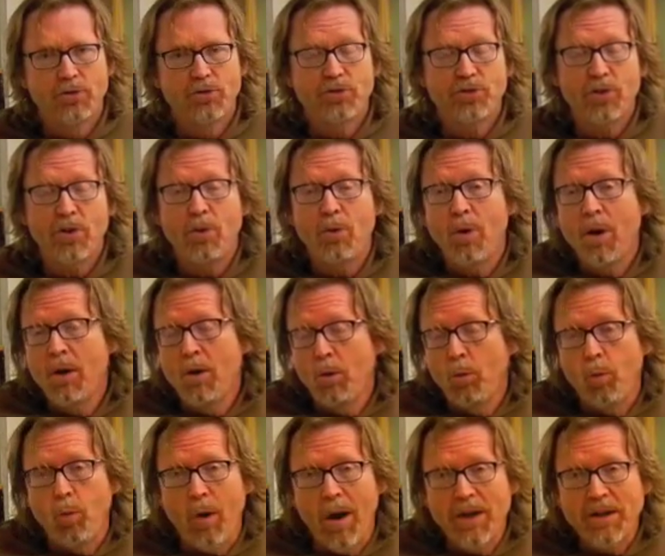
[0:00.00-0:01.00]
So
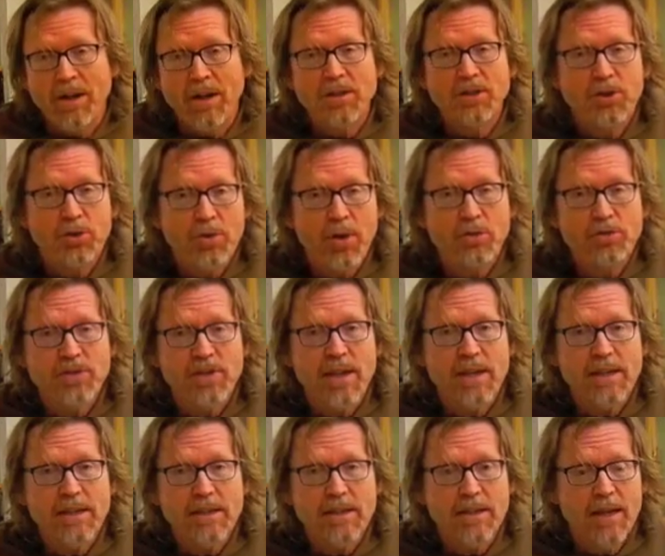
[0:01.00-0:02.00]
why not do those
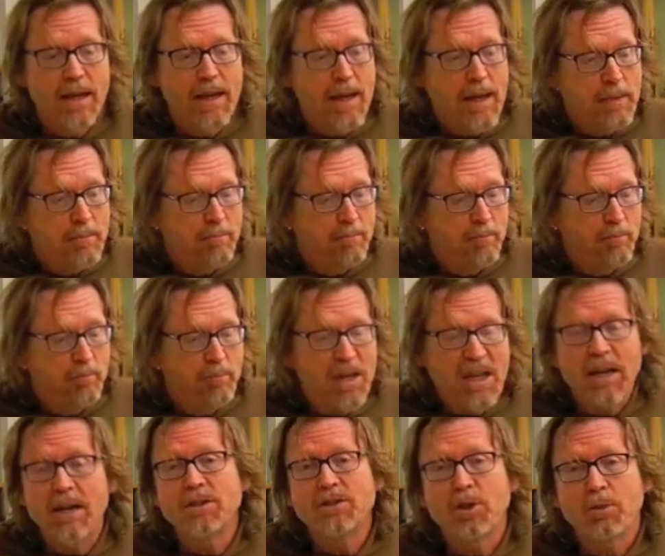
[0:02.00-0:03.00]
things?
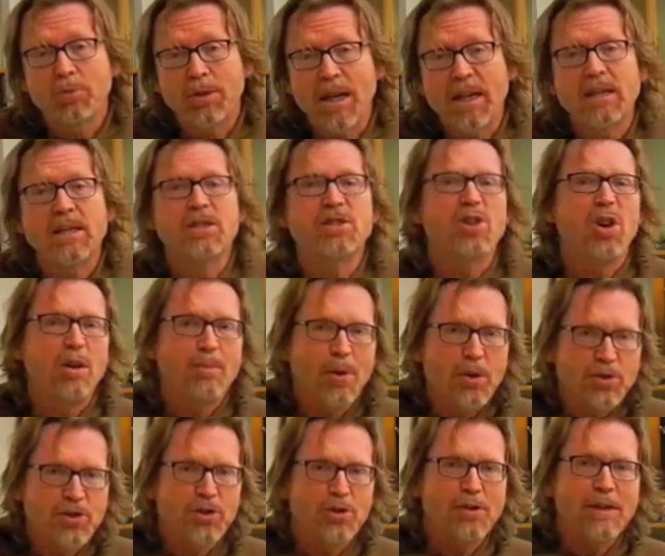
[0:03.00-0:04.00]
Because your plane is
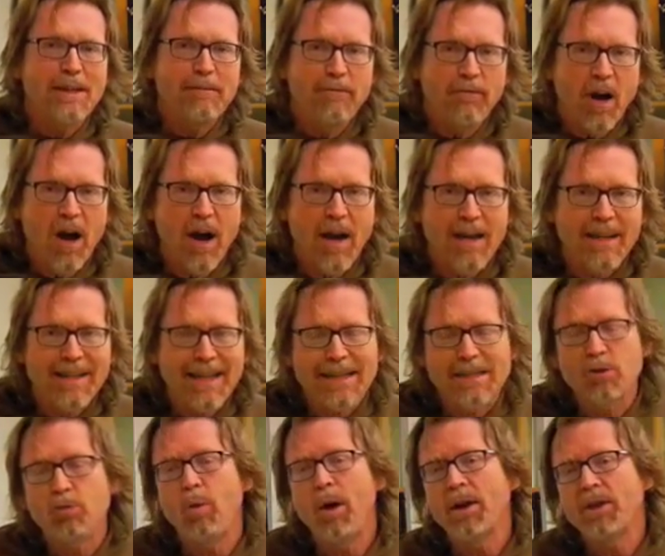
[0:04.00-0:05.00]
almost certainly fine.
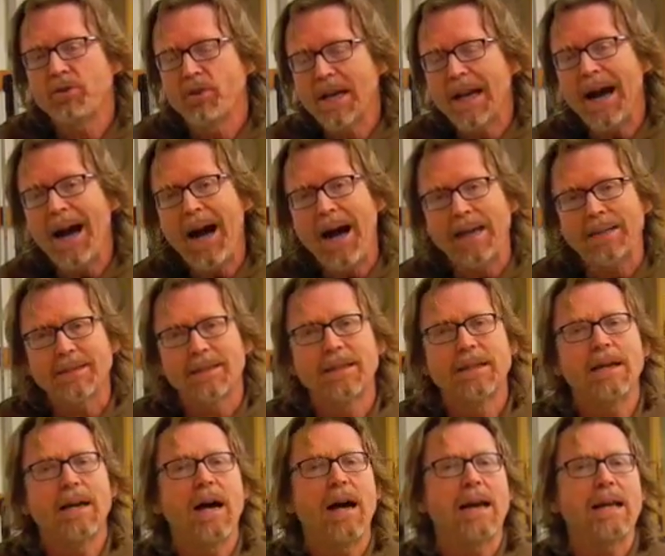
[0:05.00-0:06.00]
That's why you got
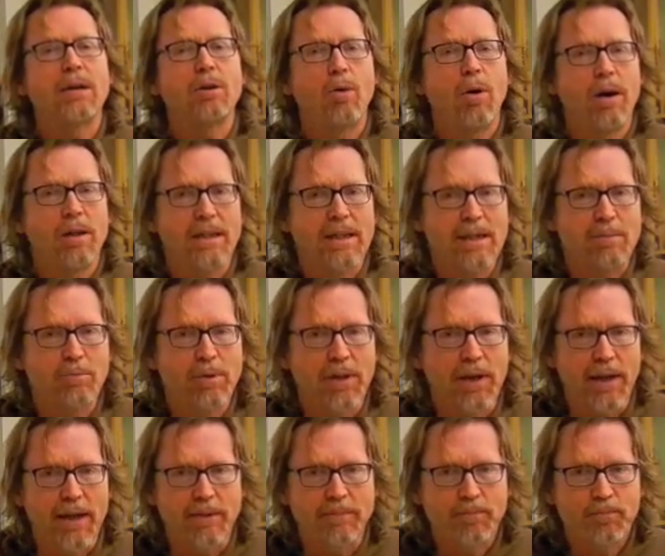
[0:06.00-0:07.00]
a high quality
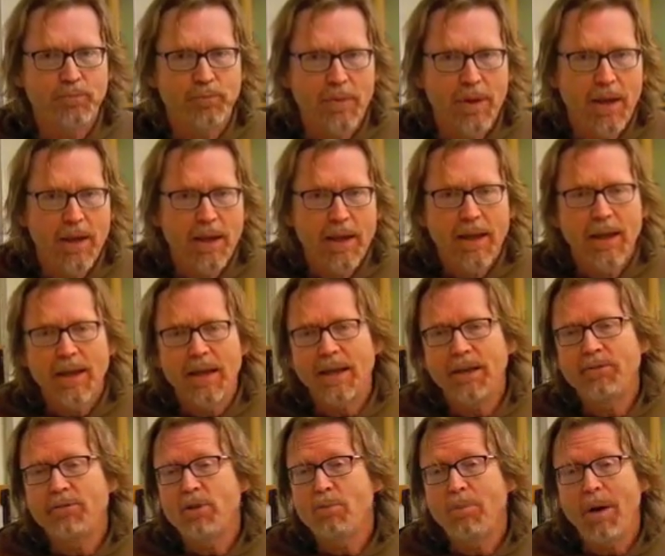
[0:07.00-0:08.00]
plane.
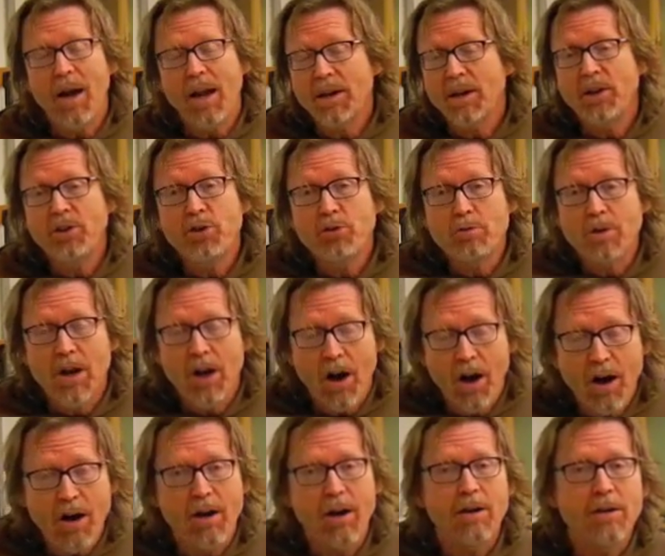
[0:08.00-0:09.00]
If you bought a new
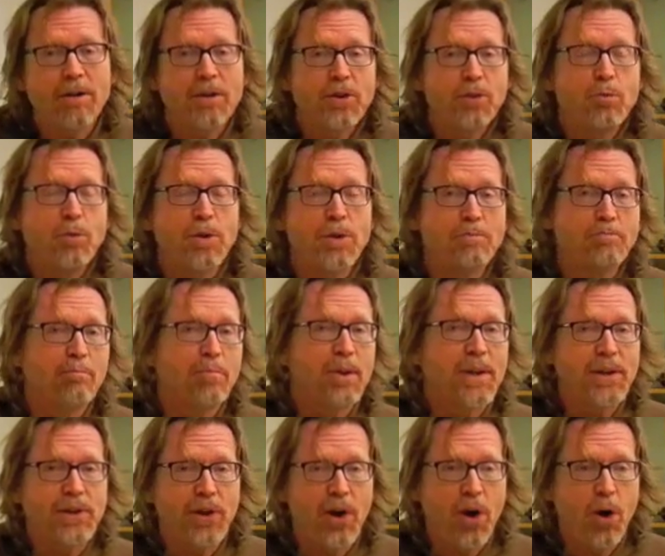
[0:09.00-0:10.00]
car, you wouldn't
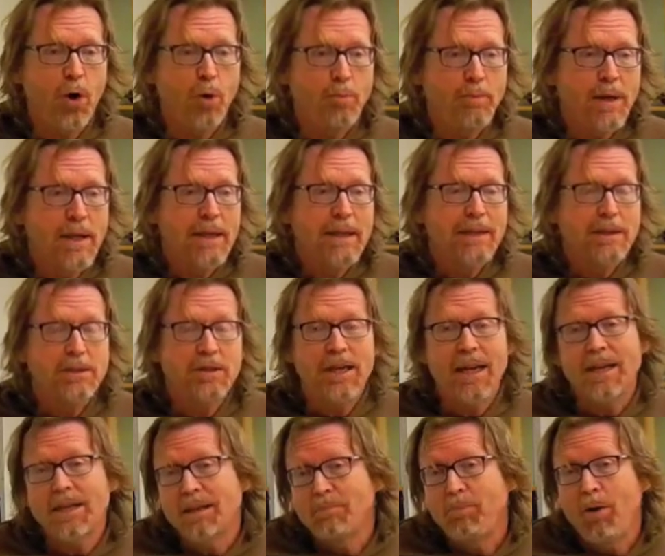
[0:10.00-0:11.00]
bring it home,
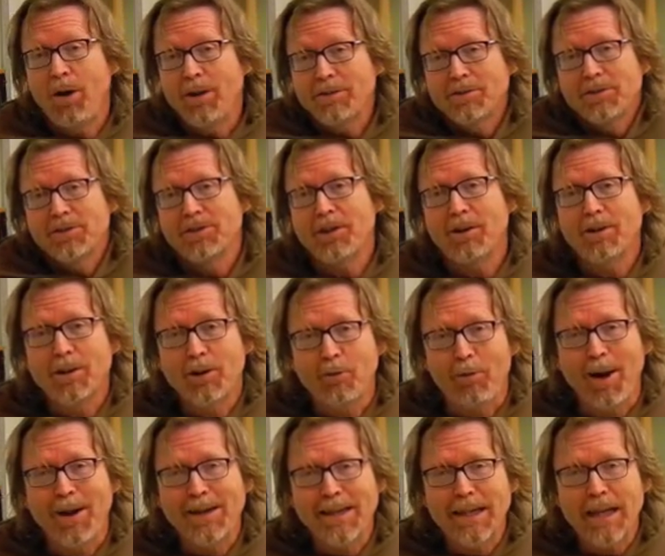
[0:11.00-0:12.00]
take it apart and start
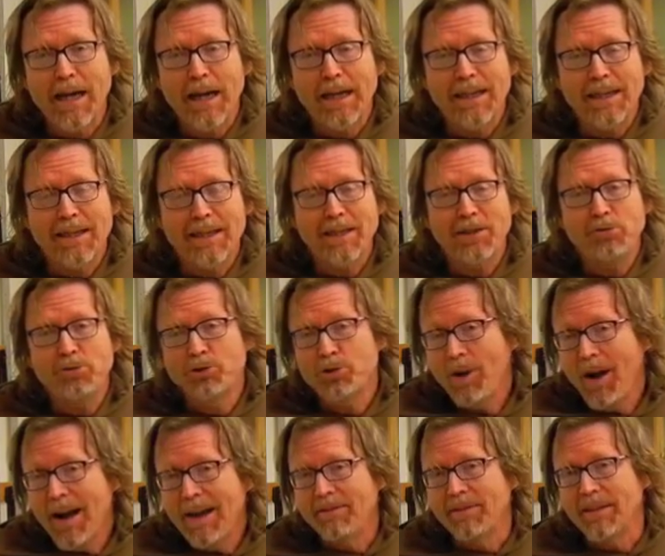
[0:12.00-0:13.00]
grinding on it. You'd
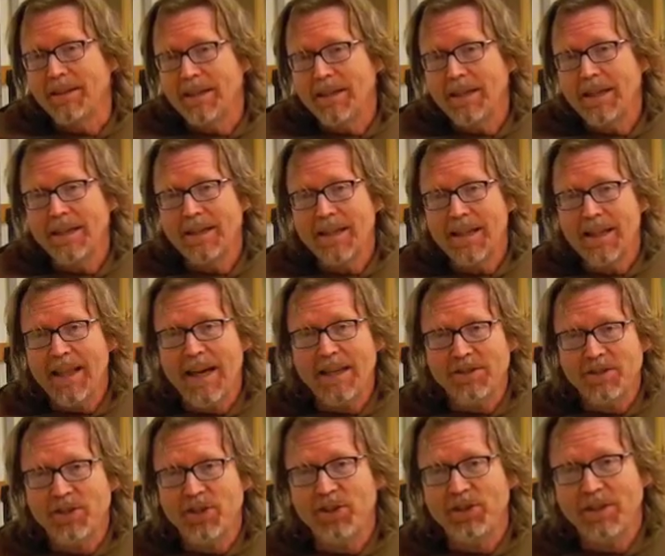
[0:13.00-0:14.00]
drive it, and
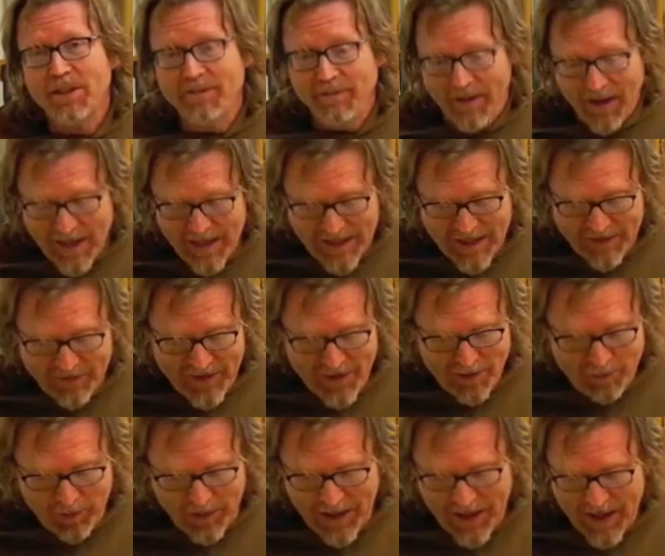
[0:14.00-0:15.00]
that's good advice for
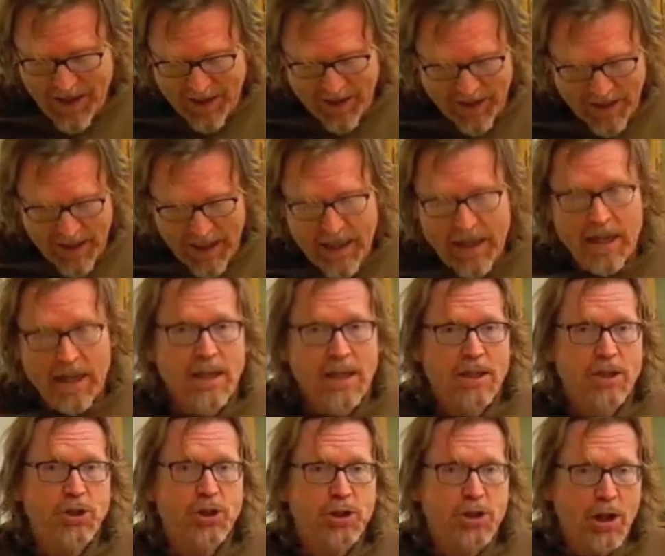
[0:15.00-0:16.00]
your plane.
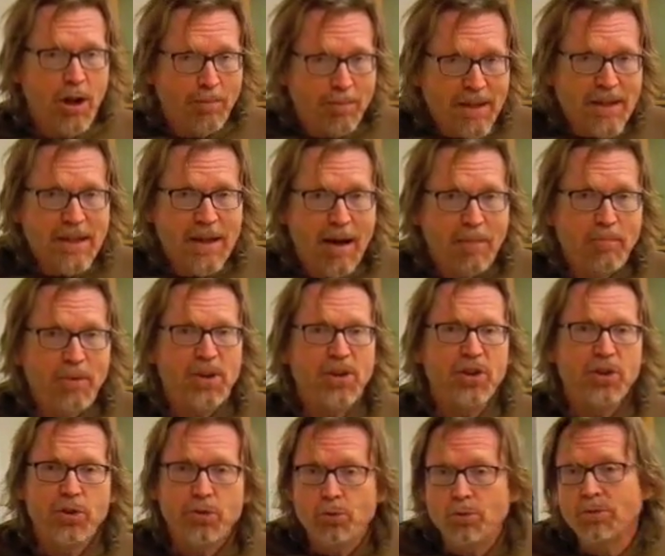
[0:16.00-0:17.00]
Sharpen it up and
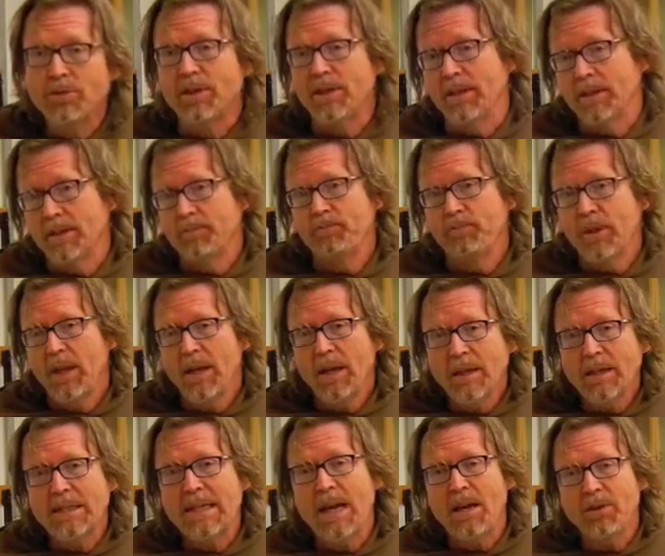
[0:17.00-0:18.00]
use it.
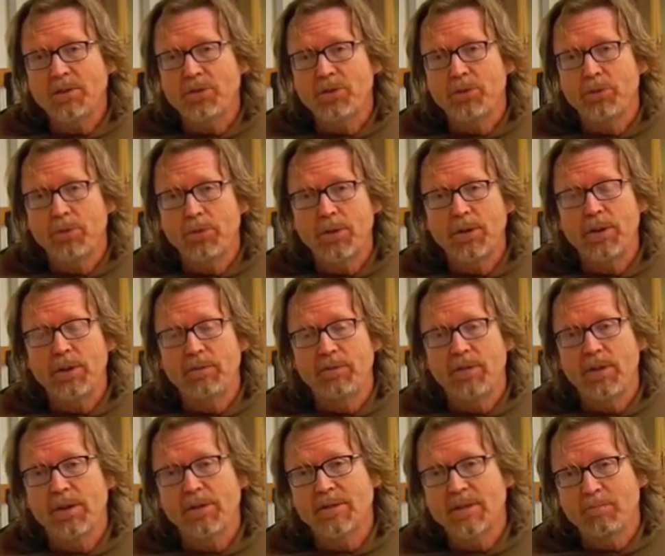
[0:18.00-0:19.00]
It'll tell you if
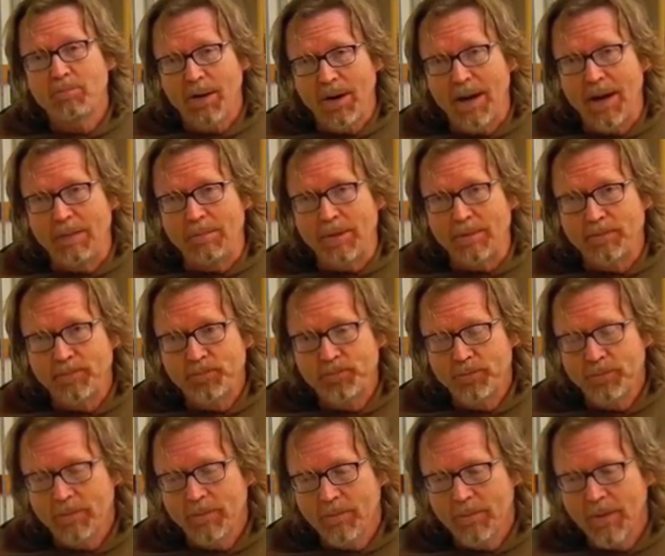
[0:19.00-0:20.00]
there's a problem.
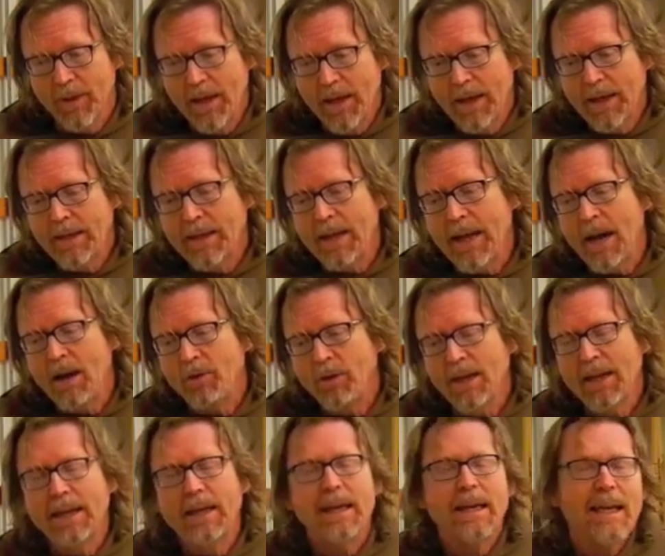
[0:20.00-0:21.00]
Now,
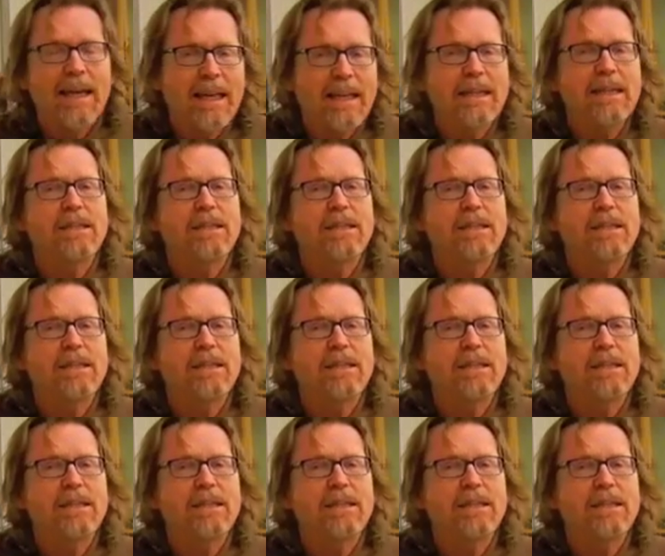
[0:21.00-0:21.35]
in